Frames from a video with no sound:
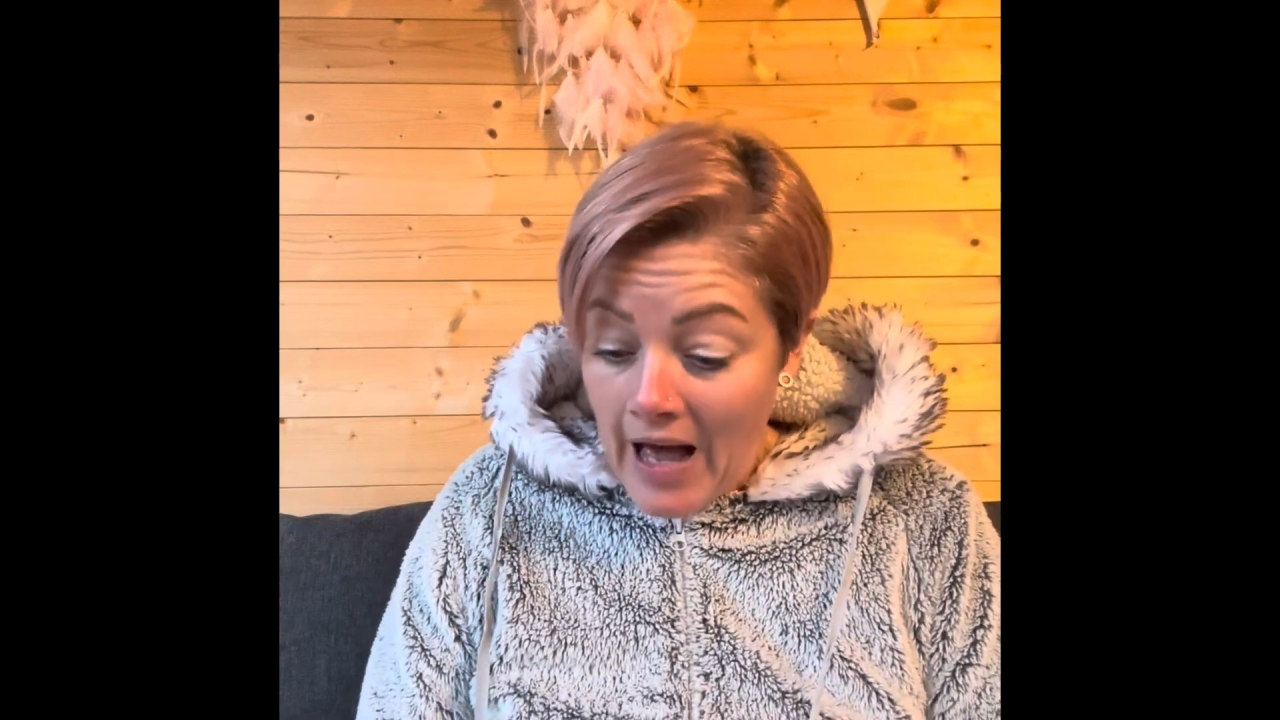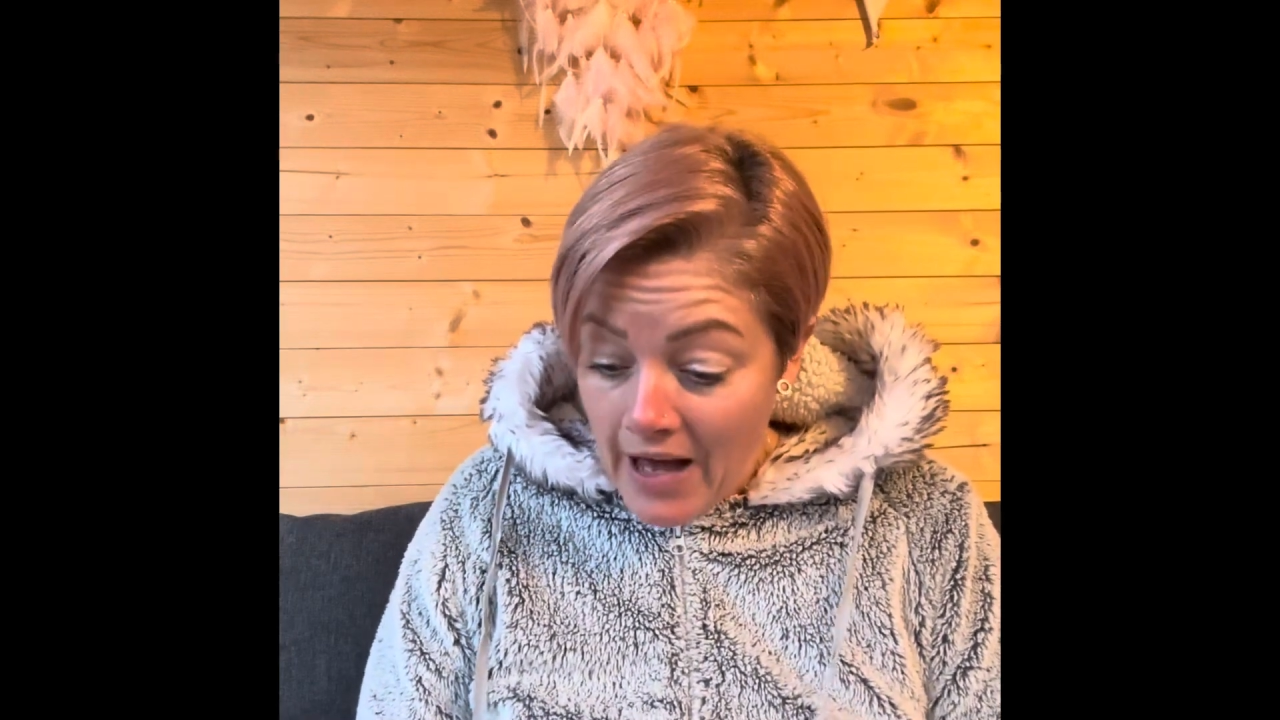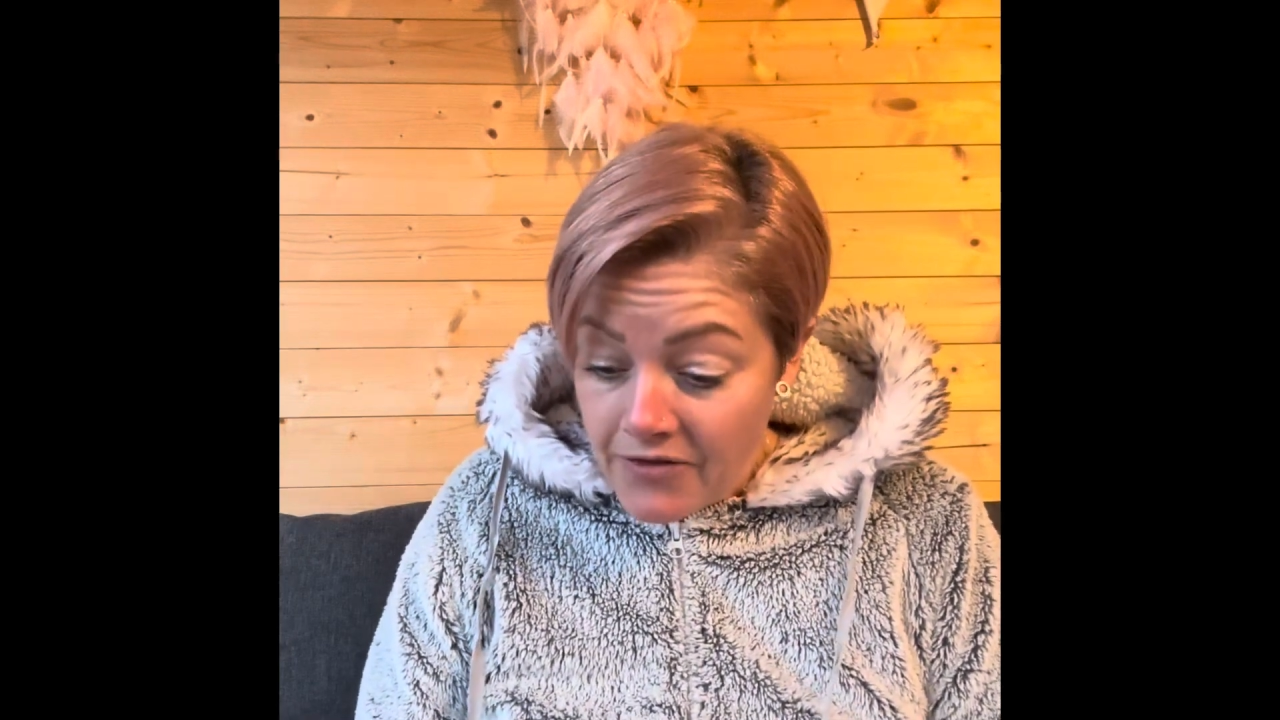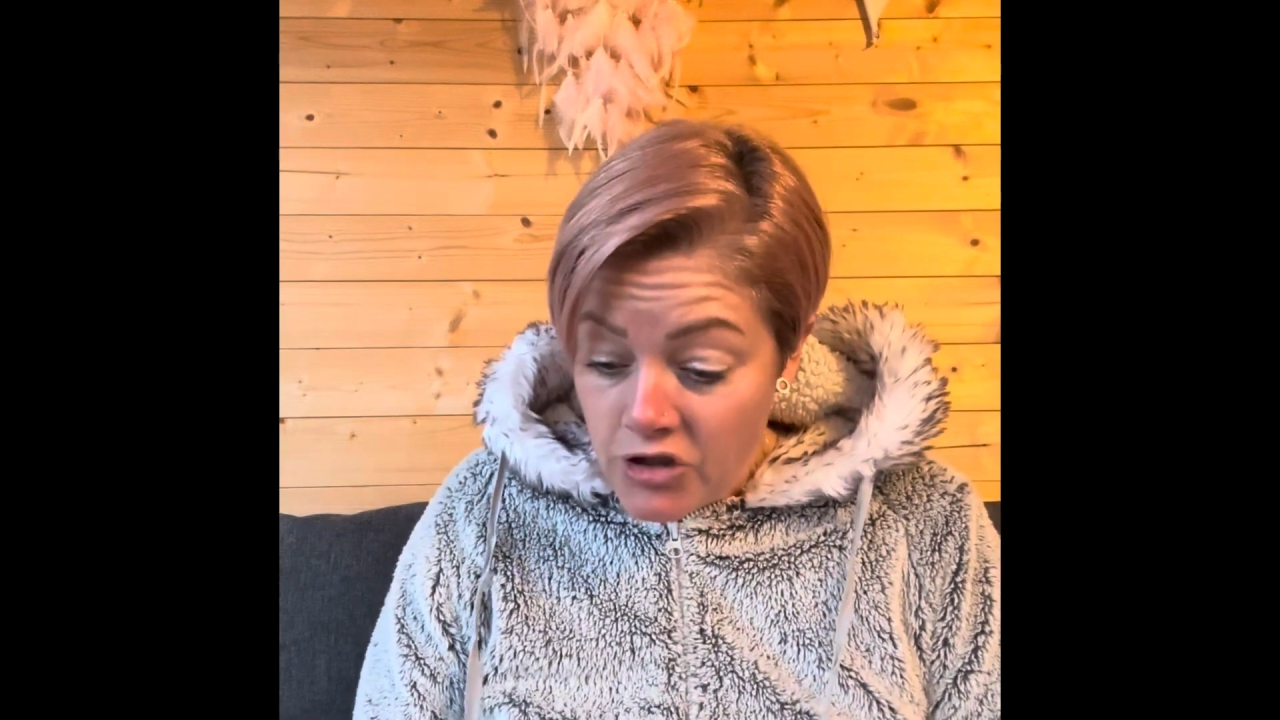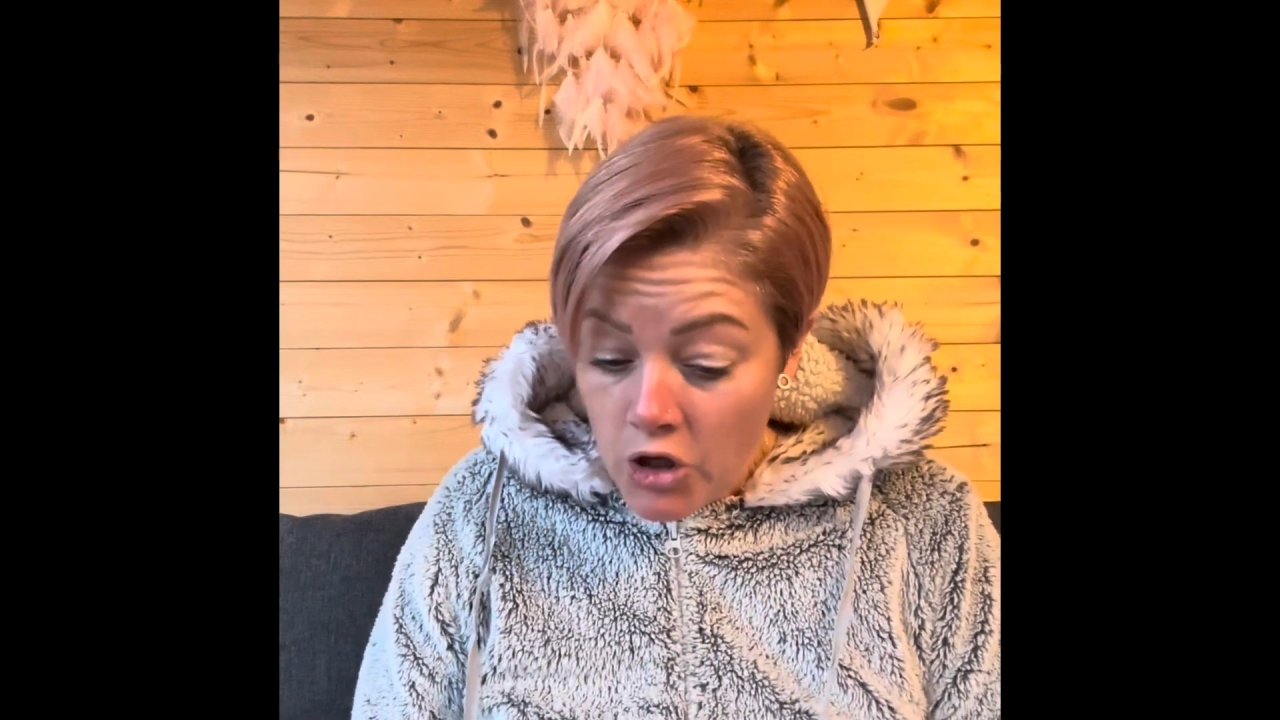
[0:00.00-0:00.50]

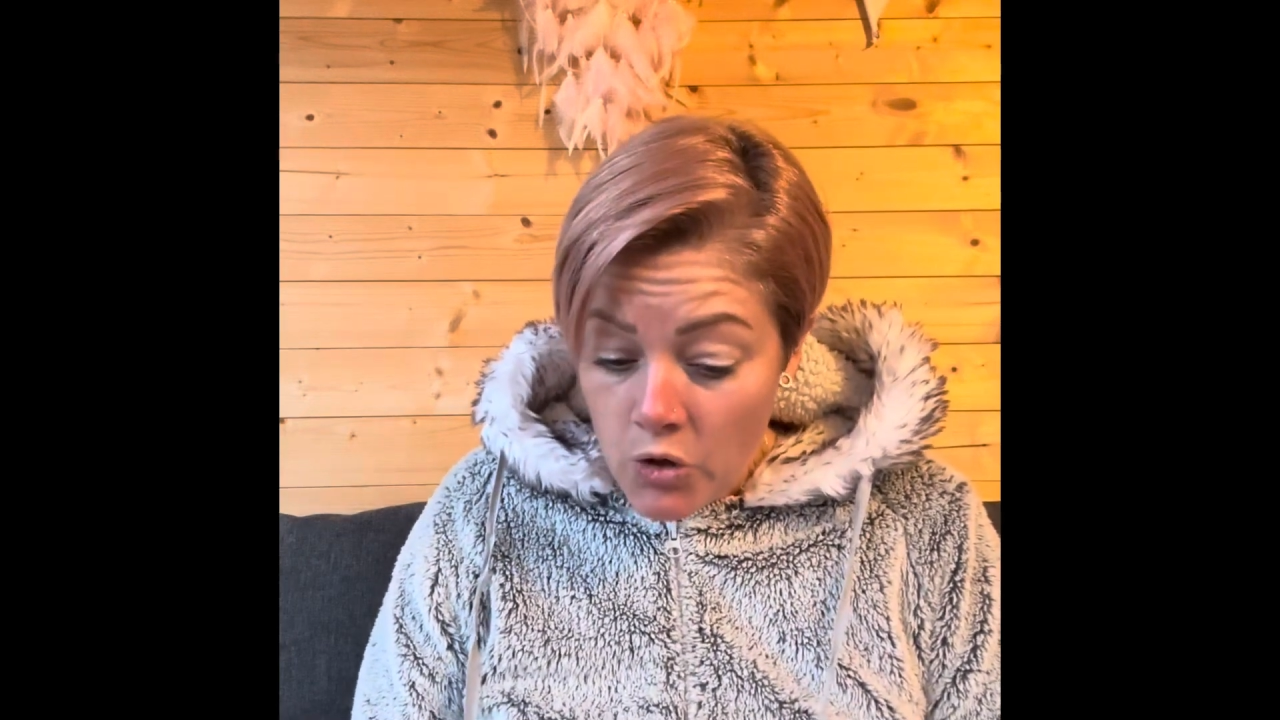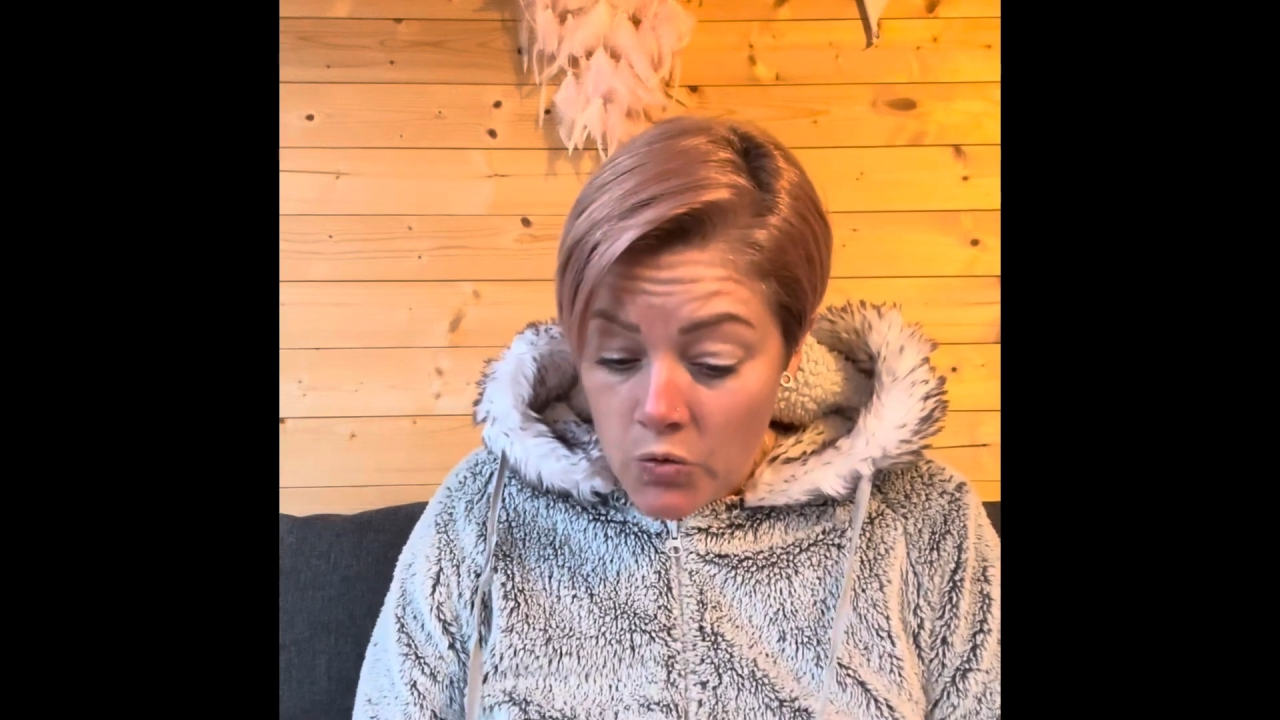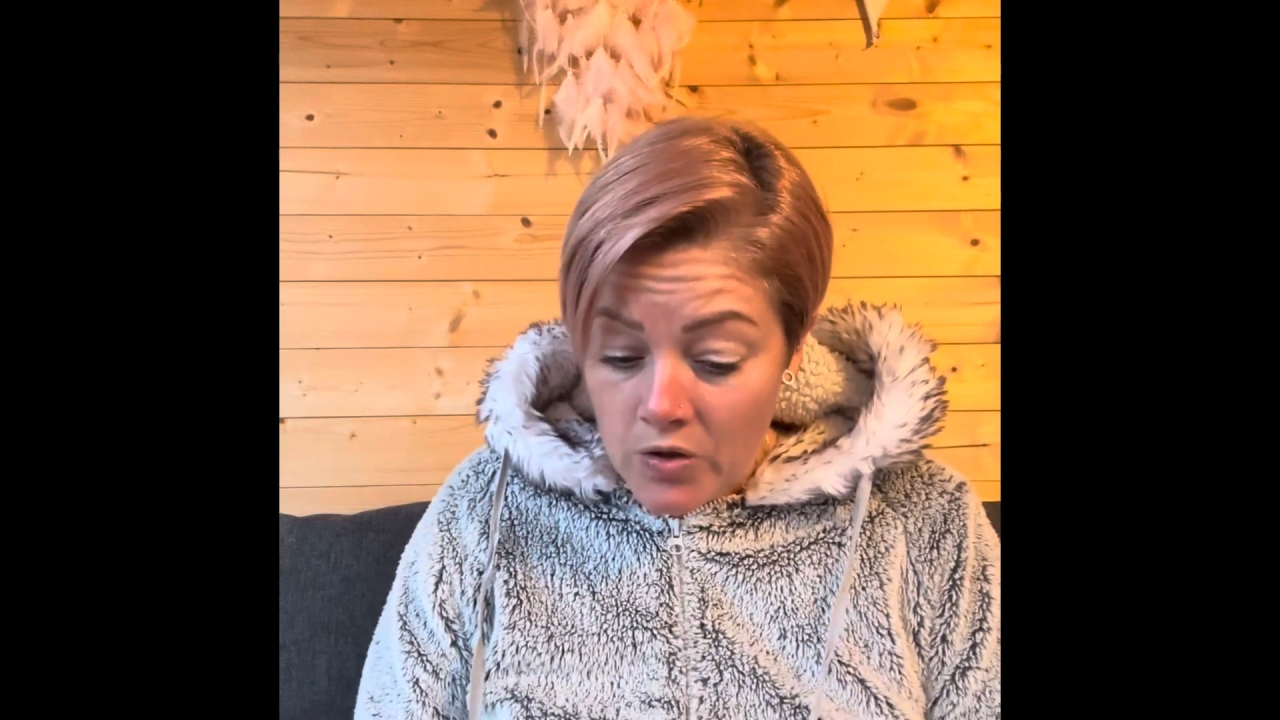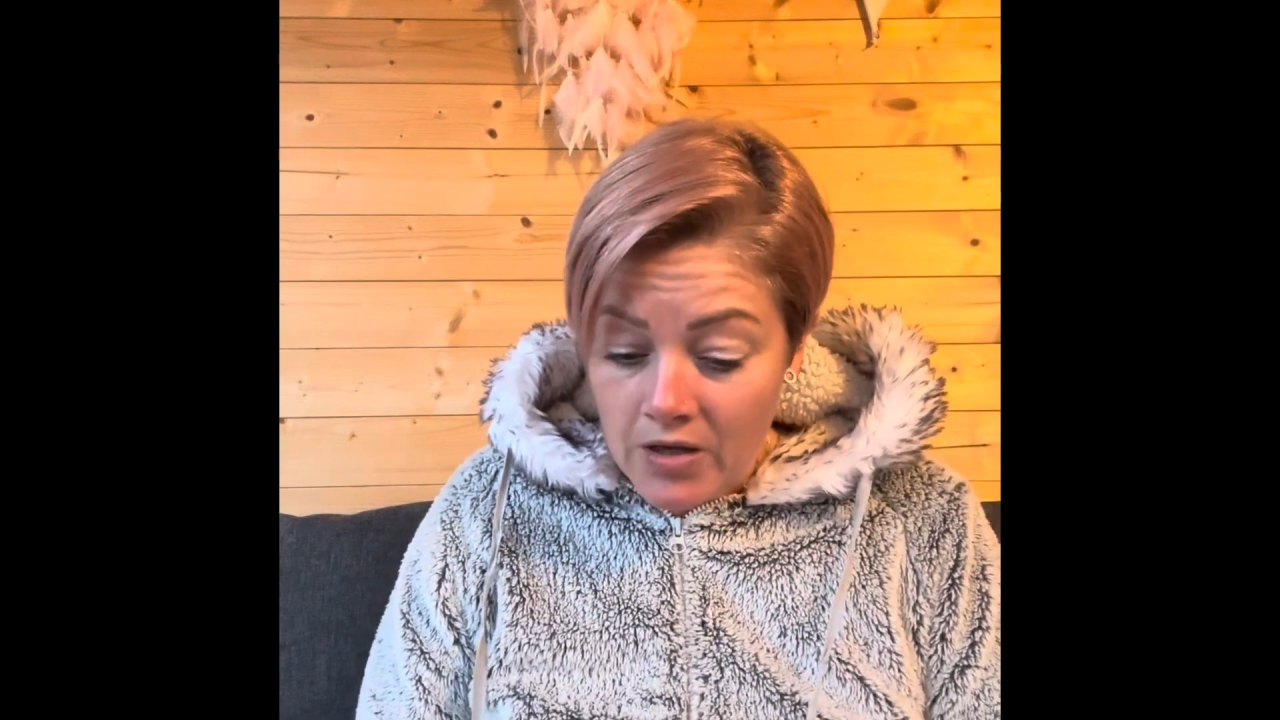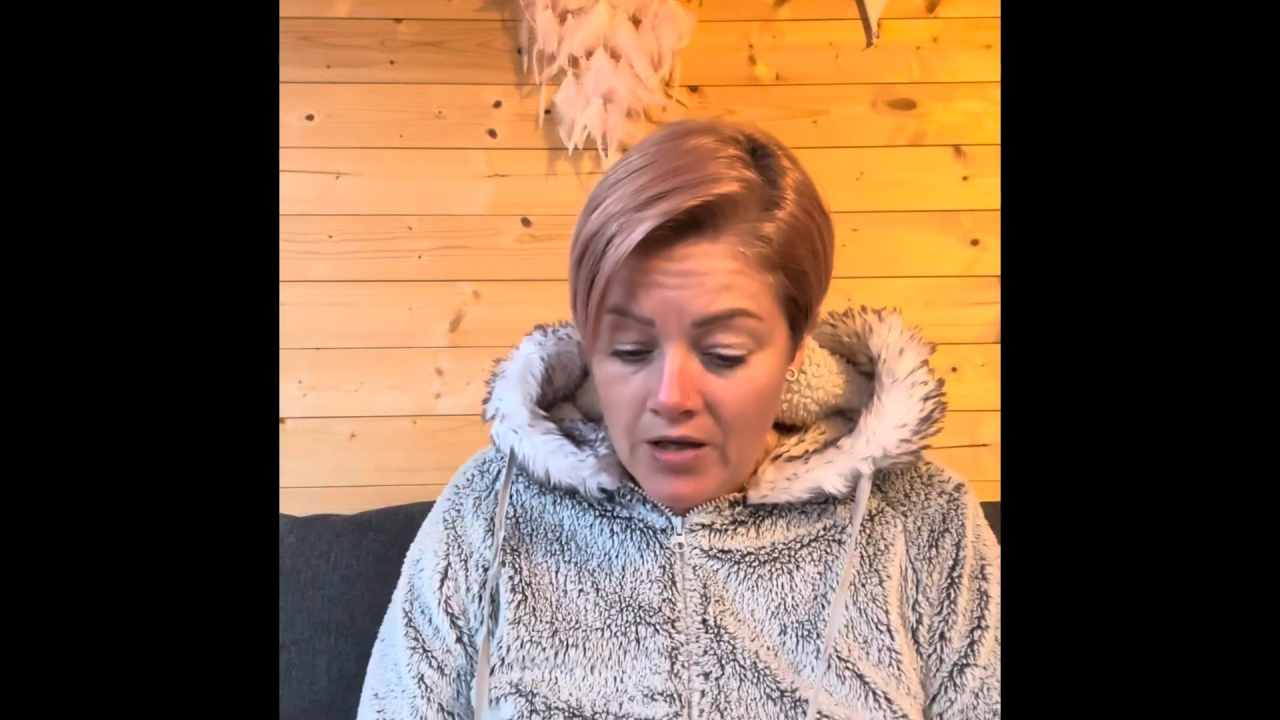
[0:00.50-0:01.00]
have two.